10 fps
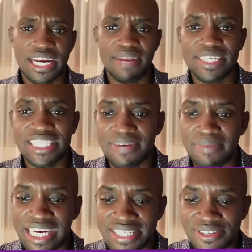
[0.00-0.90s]
Let me check
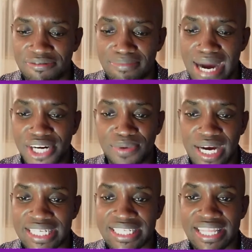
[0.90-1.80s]
my list of banned
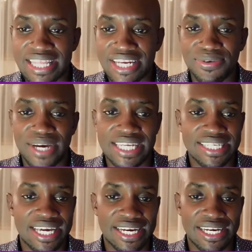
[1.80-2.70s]
words and then you guys
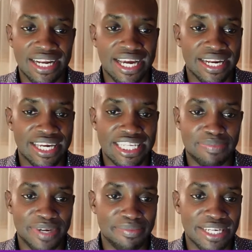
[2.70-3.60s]
can
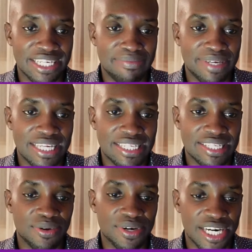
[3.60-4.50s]
experiment. Let me just
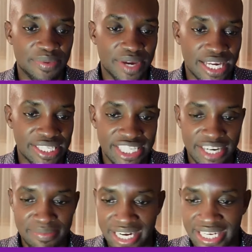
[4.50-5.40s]
go real quick and
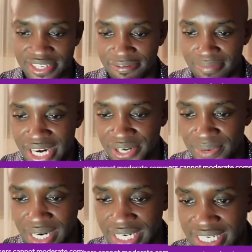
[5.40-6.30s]
check my list of banned
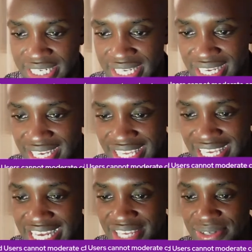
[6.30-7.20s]
words.
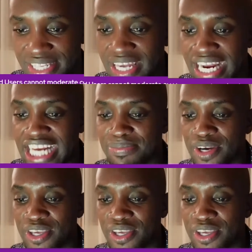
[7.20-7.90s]
Yeah, you see the Nightbot.